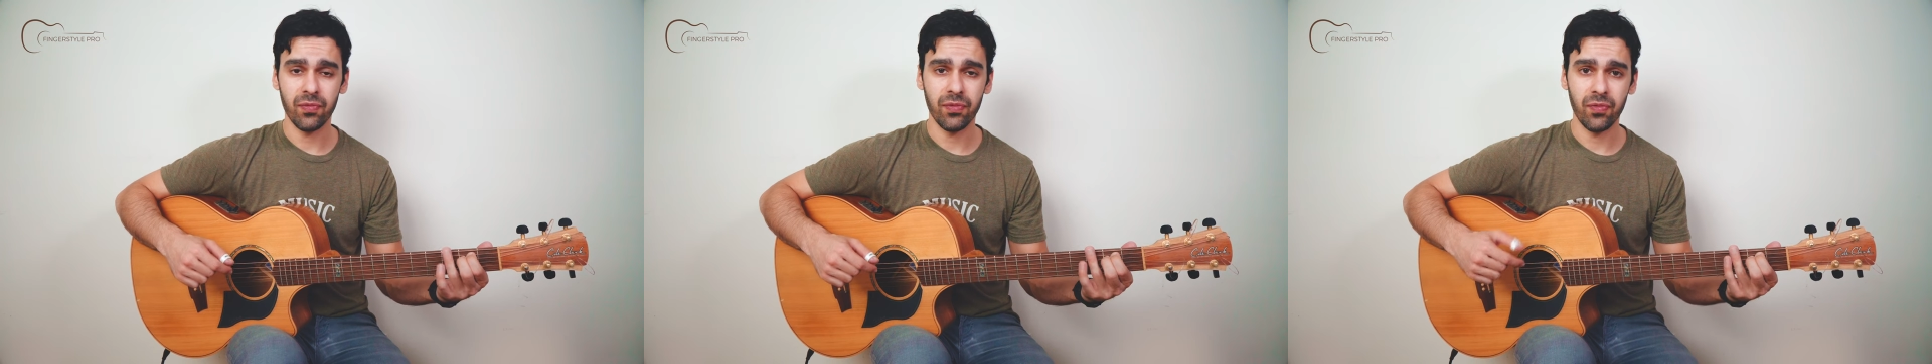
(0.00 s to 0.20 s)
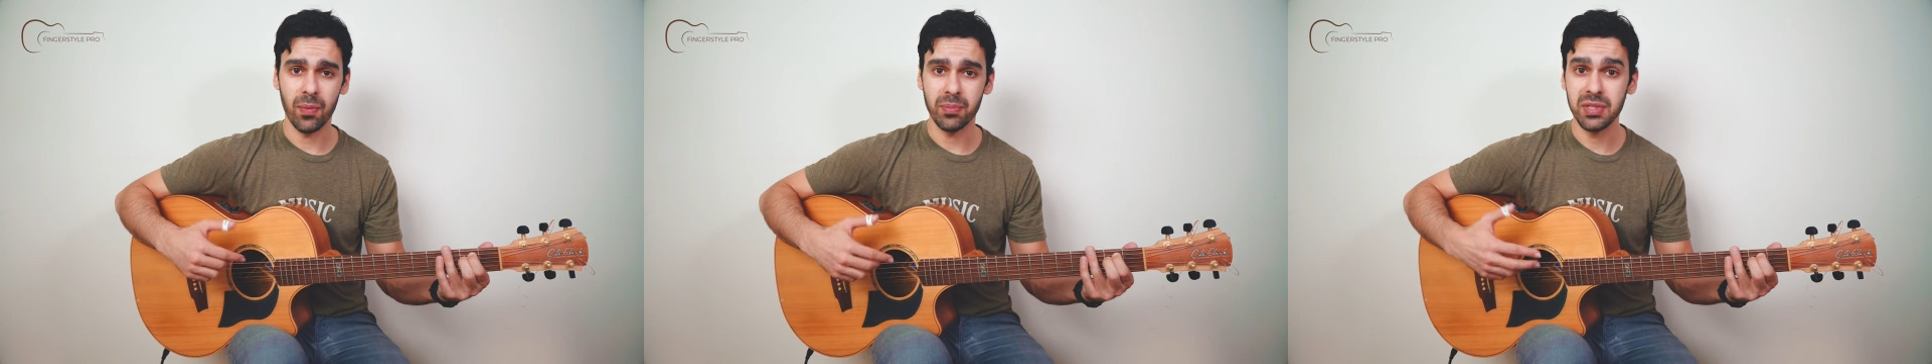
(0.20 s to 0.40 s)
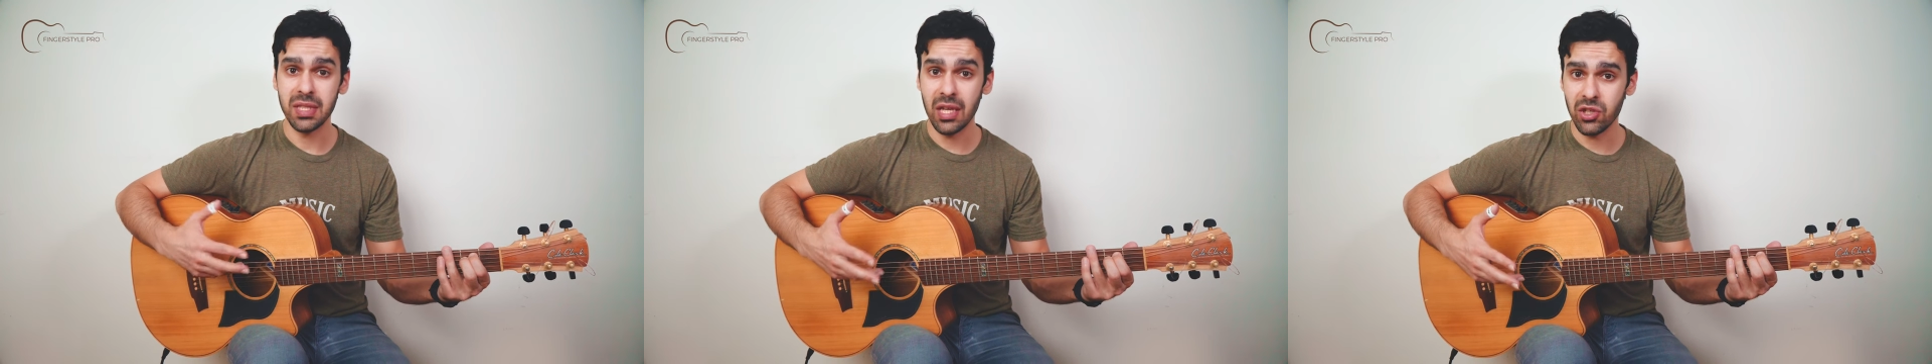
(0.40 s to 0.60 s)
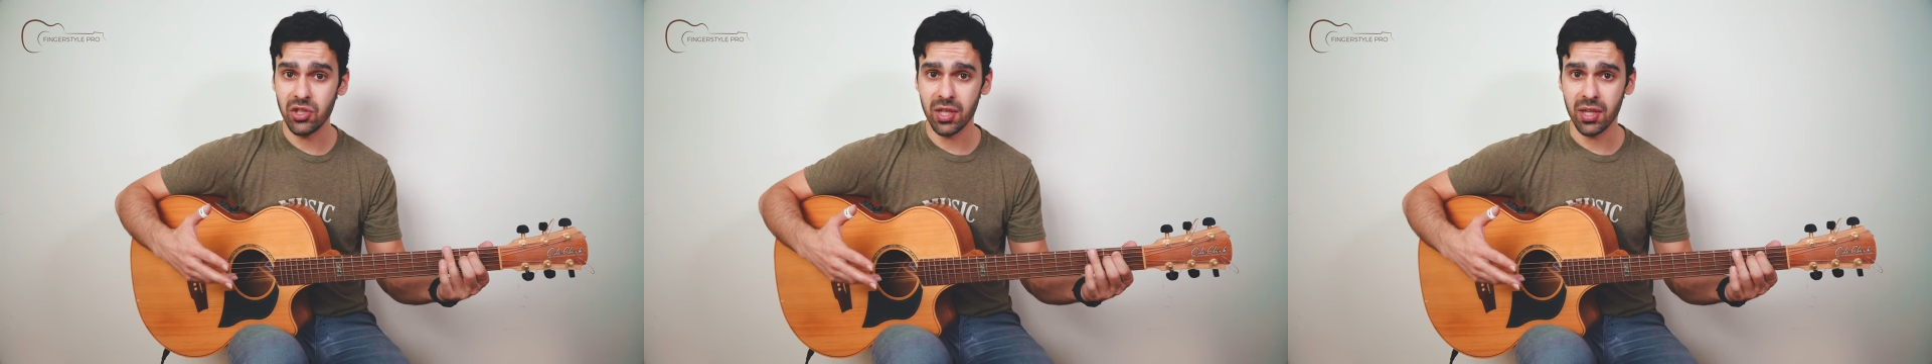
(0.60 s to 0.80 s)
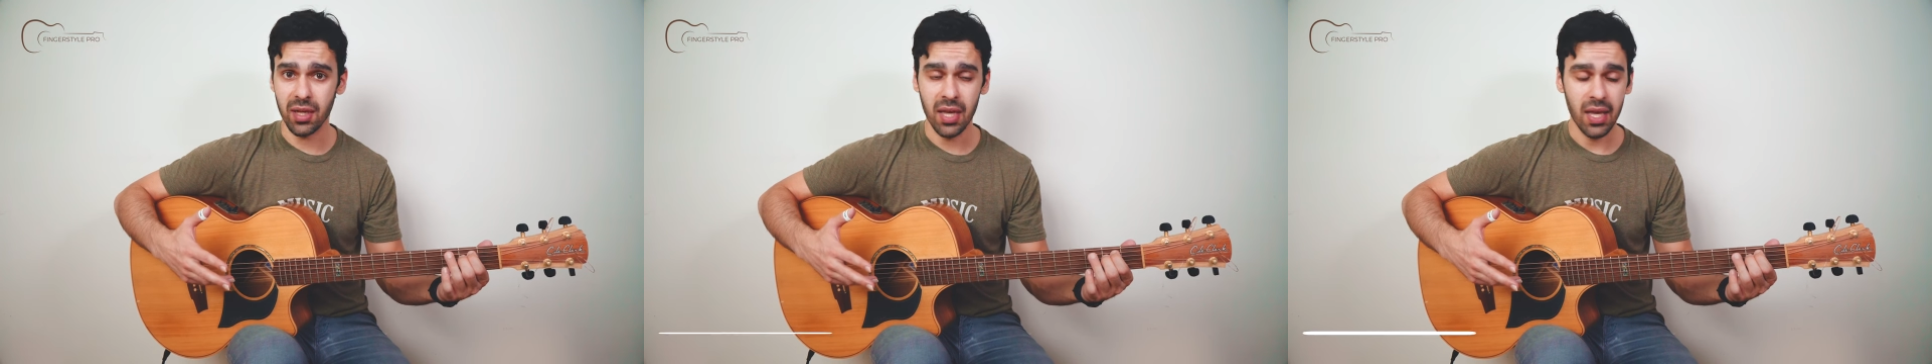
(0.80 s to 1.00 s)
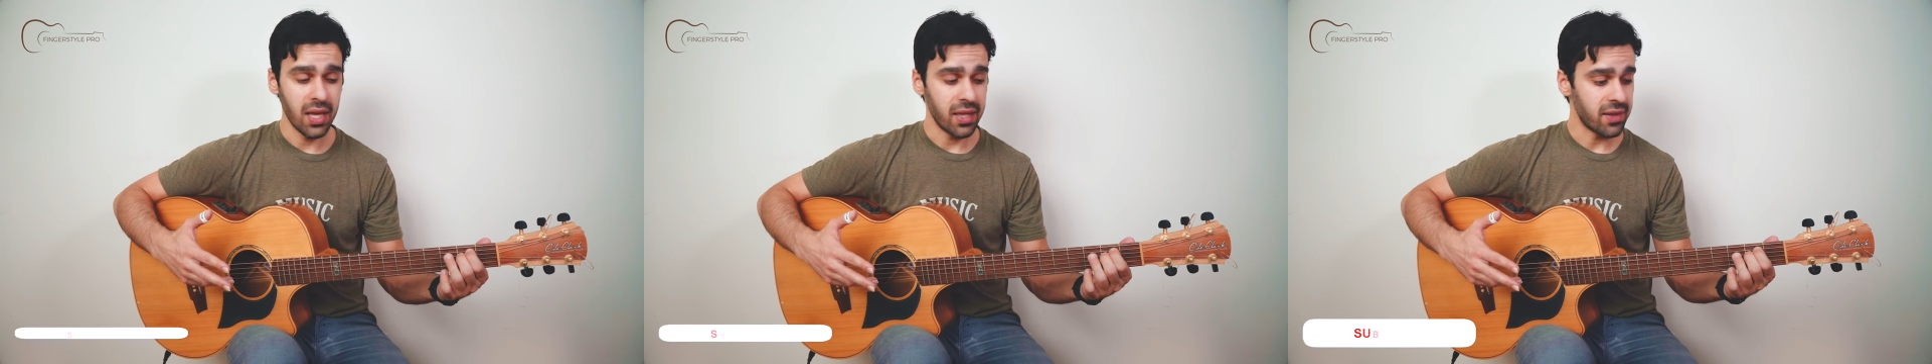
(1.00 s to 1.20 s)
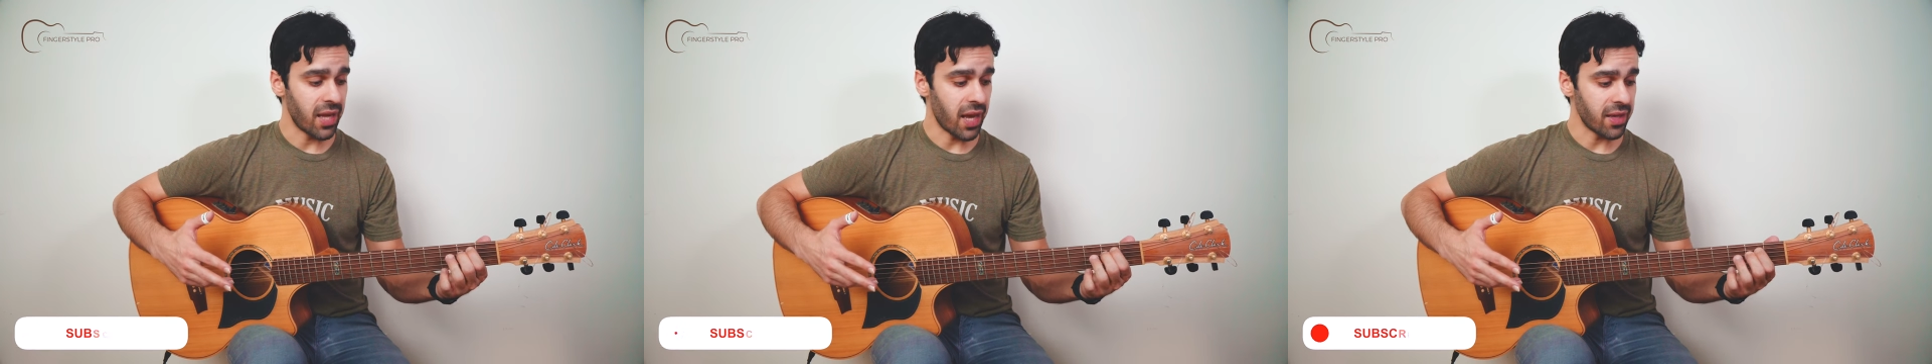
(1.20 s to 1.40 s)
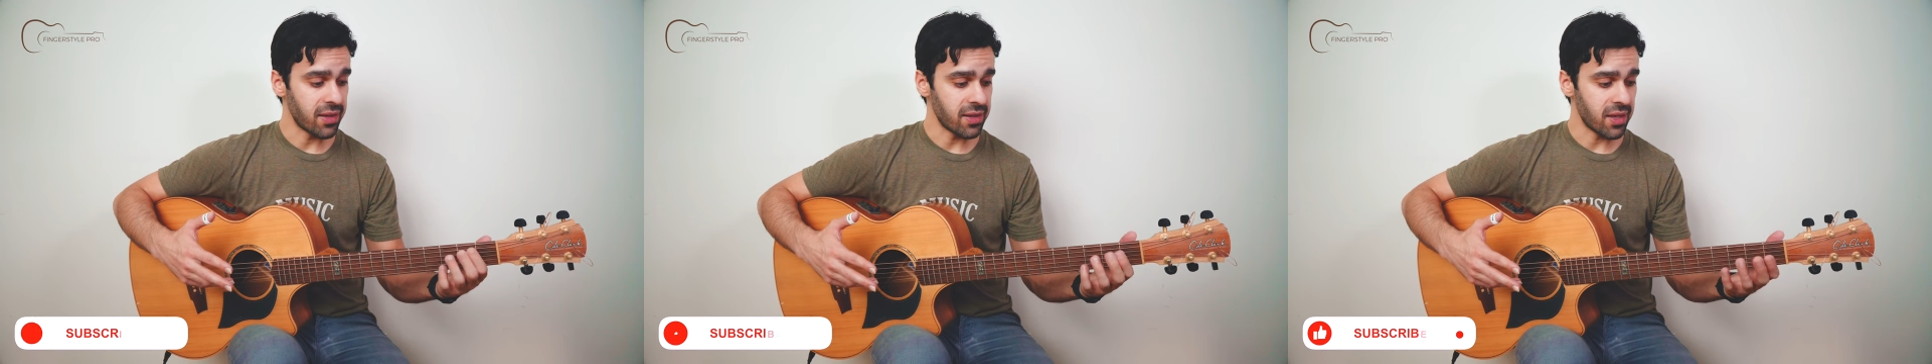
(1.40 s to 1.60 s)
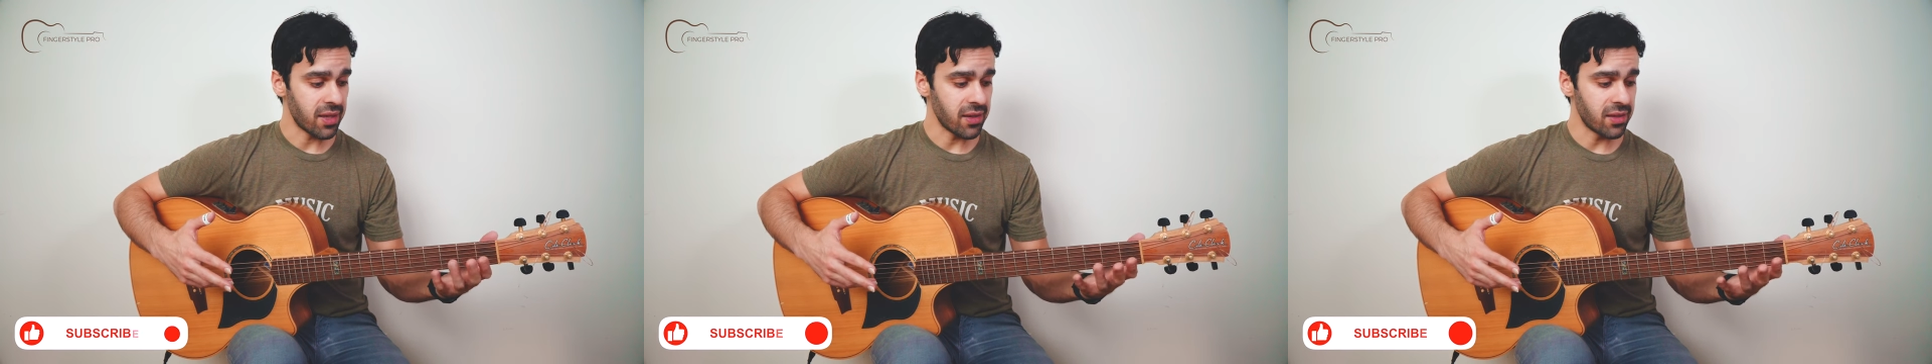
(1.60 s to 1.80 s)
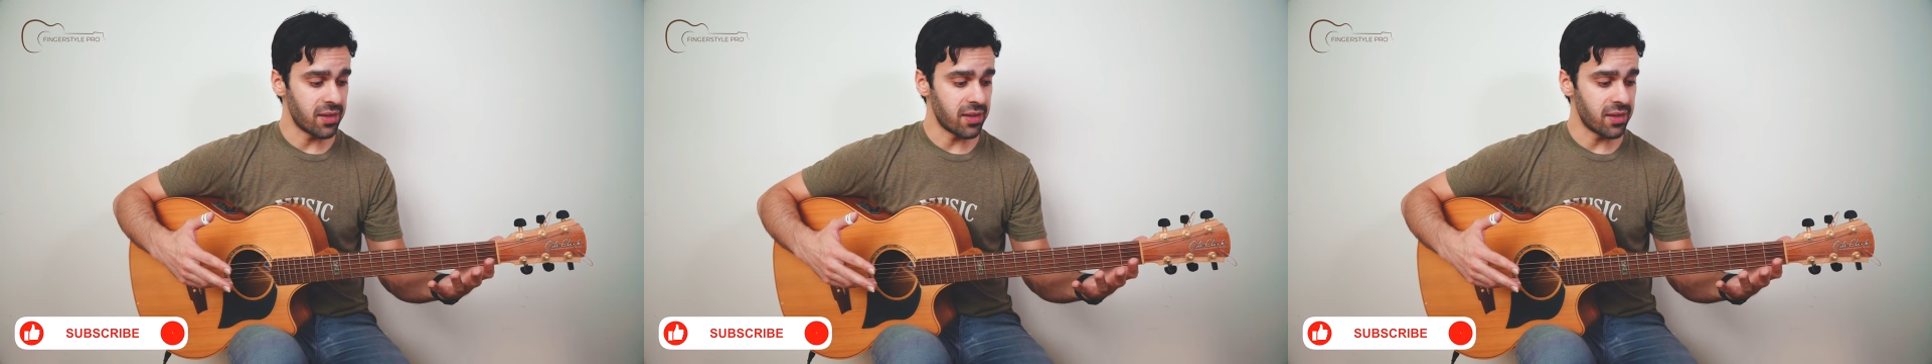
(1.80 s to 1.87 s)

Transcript: from teaching that uh,